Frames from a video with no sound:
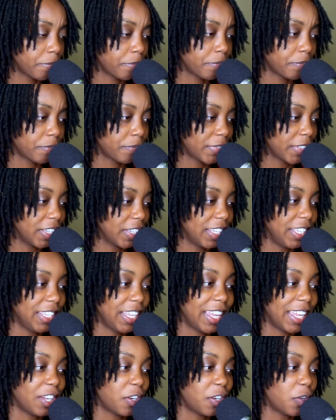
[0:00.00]
He
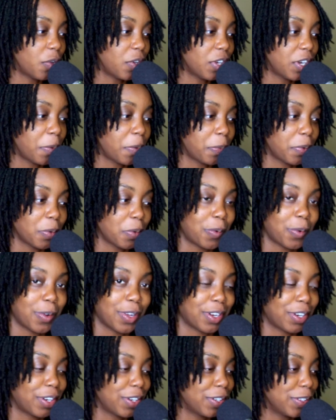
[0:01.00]
ain't going up in the
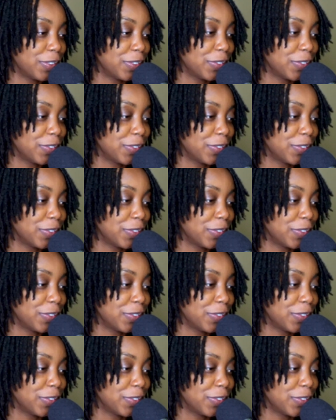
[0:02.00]
water though.